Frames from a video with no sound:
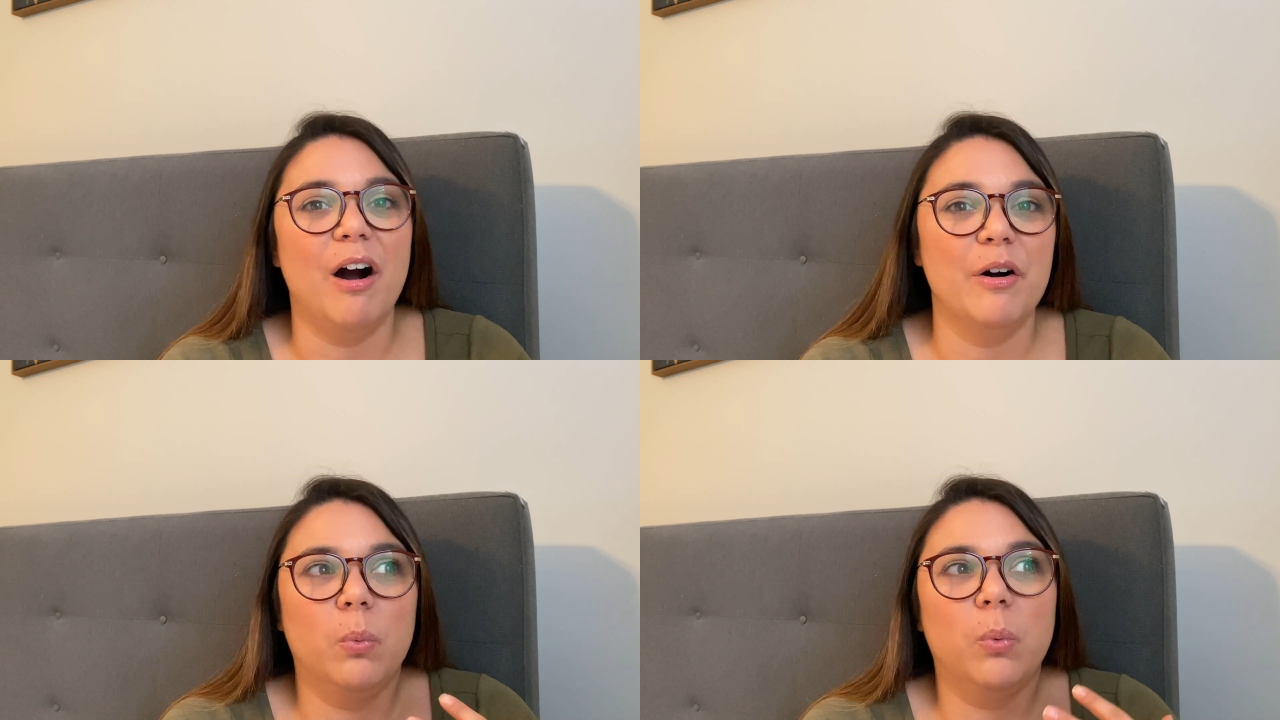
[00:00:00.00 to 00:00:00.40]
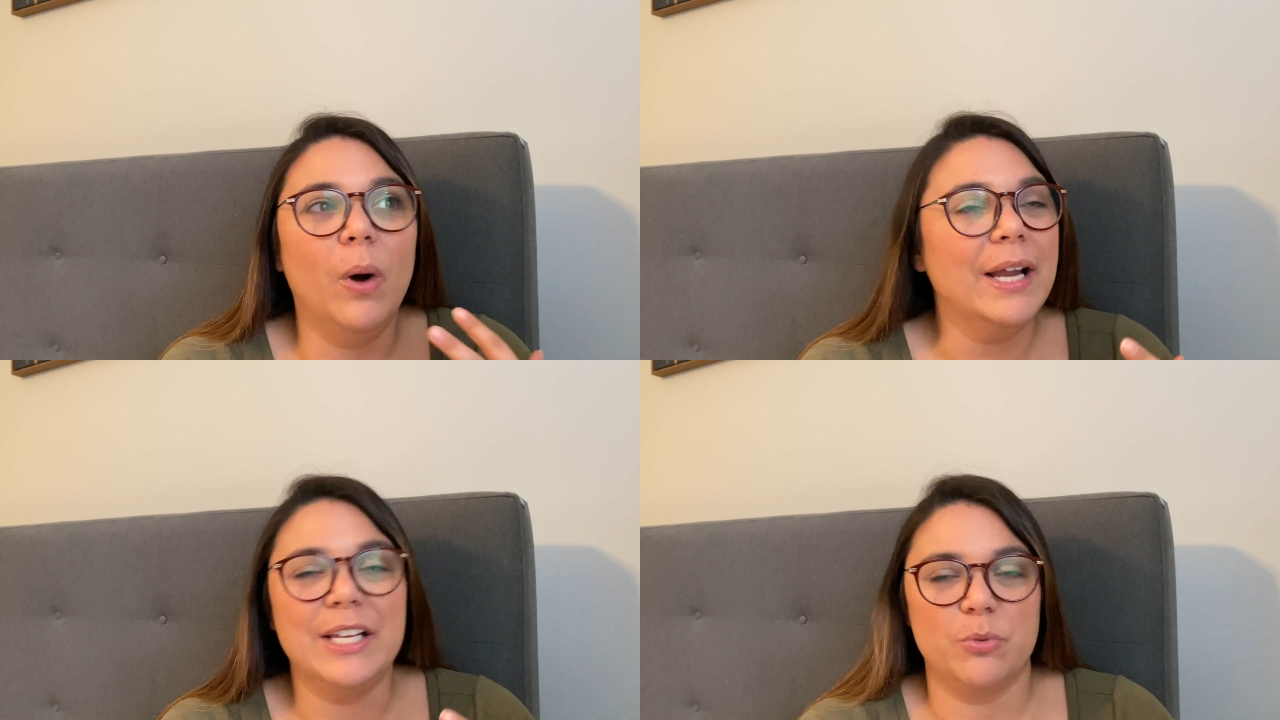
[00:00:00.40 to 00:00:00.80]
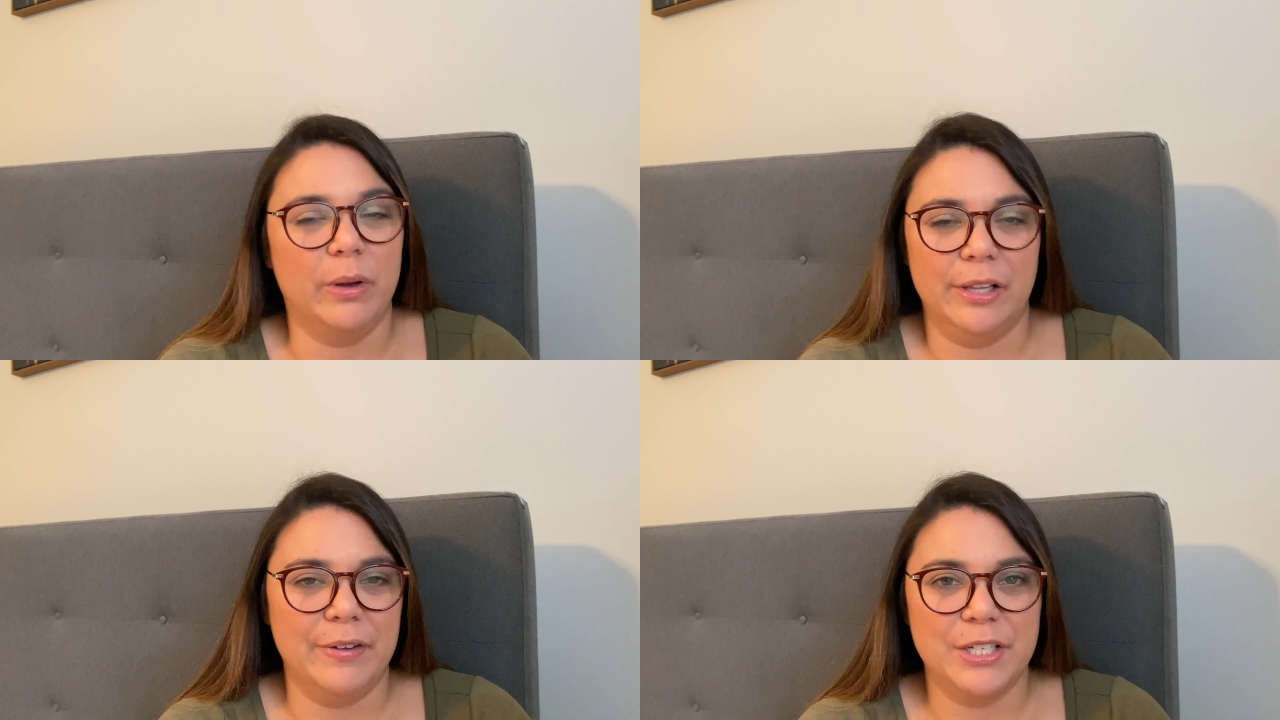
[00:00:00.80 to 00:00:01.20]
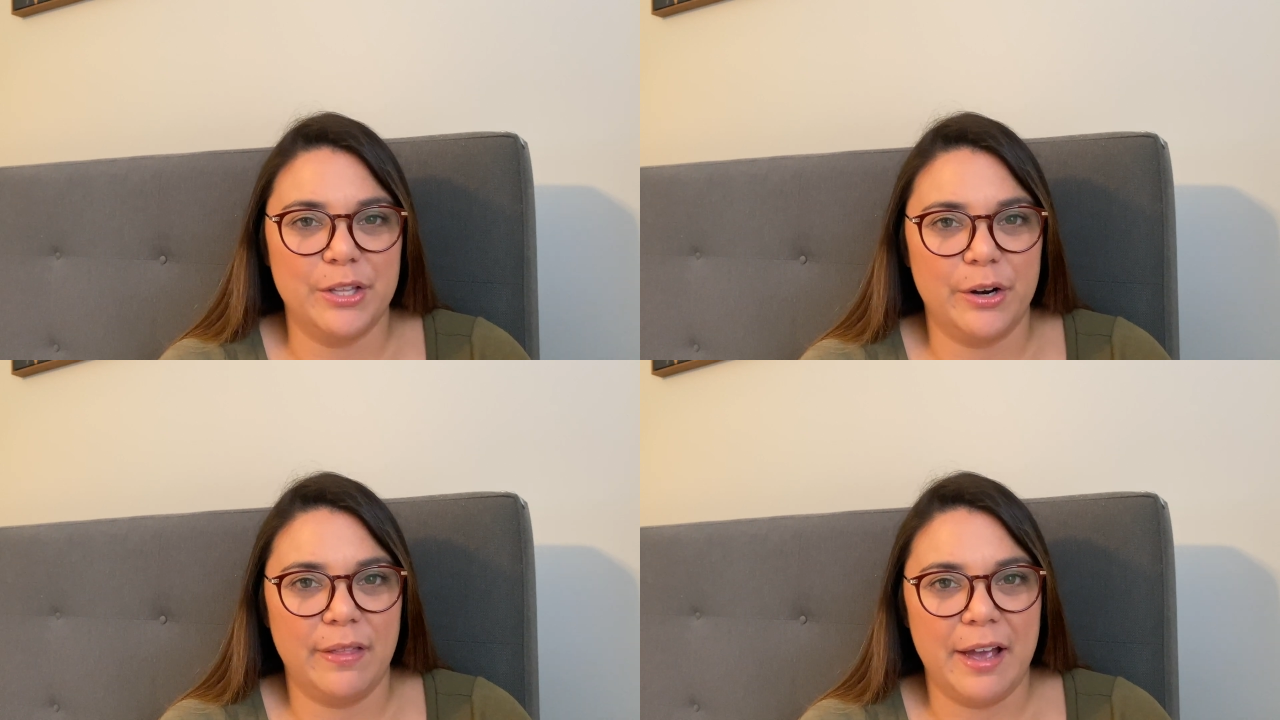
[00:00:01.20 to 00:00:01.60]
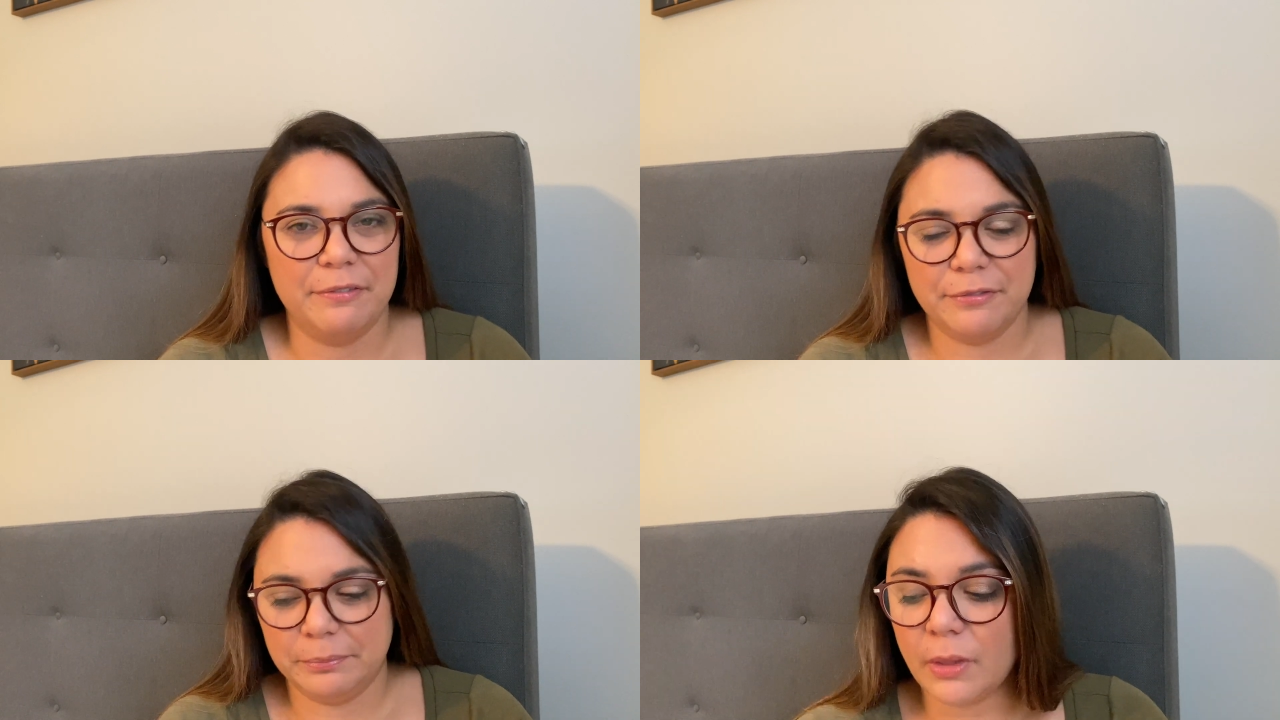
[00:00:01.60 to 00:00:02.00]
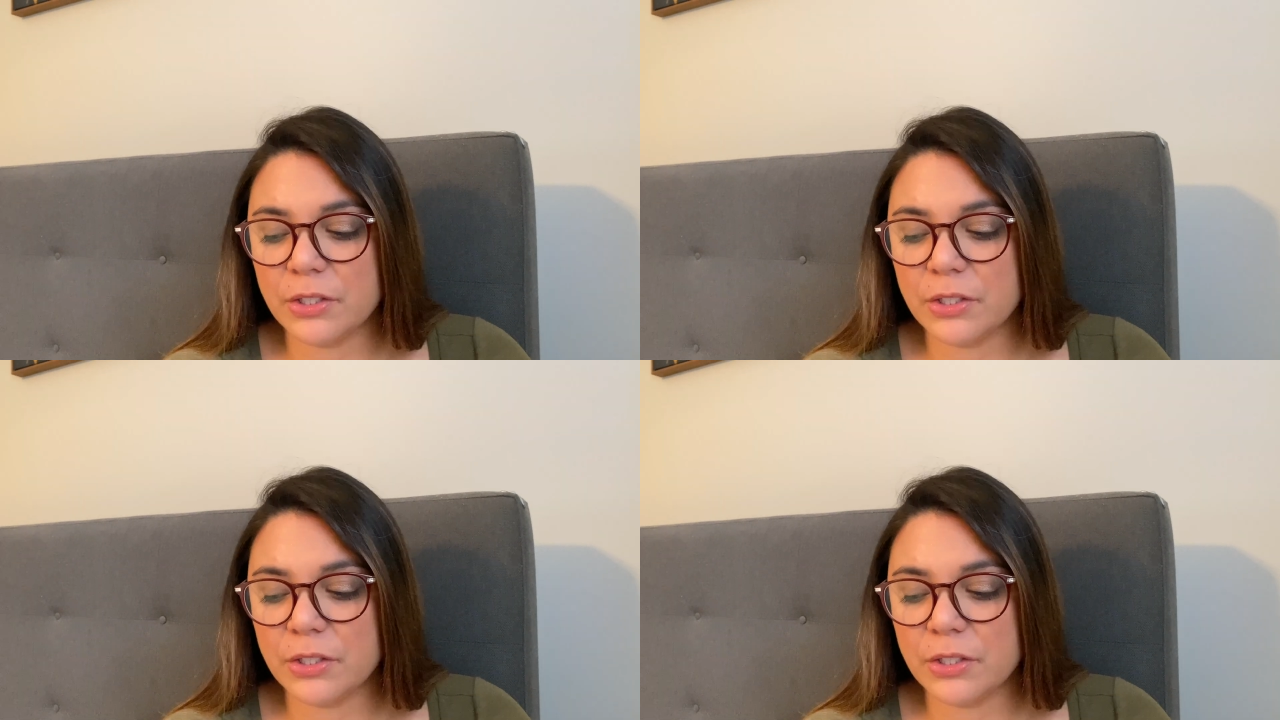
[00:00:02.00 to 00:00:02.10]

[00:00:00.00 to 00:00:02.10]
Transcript: of what is relevant to their life.